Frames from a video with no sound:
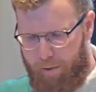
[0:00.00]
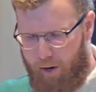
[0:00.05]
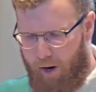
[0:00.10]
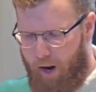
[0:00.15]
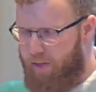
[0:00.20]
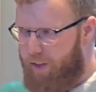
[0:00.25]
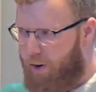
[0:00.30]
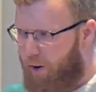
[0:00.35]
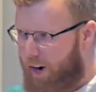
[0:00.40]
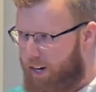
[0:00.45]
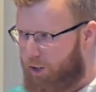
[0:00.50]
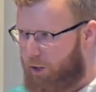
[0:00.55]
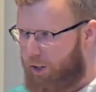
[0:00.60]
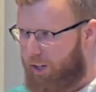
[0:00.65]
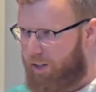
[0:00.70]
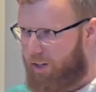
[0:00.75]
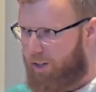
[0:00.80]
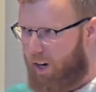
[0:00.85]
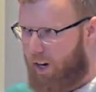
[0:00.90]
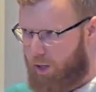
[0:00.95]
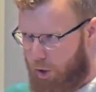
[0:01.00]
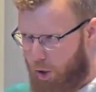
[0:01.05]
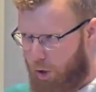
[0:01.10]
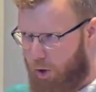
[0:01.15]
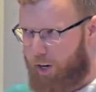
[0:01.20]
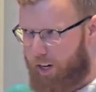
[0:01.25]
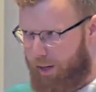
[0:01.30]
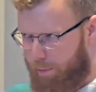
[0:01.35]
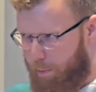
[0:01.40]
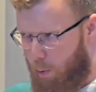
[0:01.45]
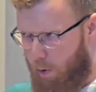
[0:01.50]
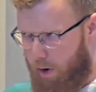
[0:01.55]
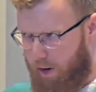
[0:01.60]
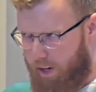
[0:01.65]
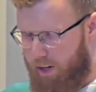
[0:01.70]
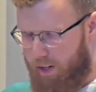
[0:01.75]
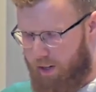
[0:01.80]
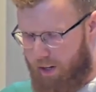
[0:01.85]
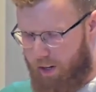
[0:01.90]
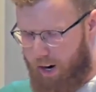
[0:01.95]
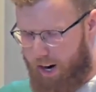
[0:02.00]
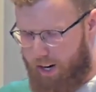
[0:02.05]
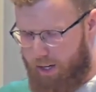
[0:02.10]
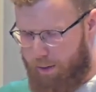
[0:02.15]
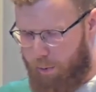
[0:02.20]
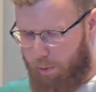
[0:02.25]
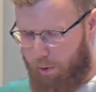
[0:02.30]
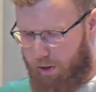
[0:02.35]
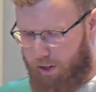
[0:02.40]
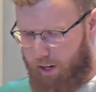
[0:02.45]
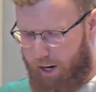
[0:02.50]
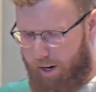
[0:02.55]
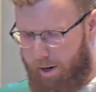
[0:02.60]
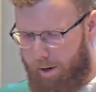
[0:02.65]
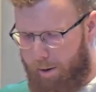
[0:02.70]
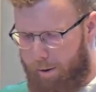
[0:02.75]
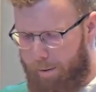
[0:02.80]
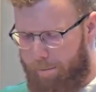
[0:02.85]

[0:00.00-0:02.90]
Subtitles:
and there actually is a turning point in the gospel today.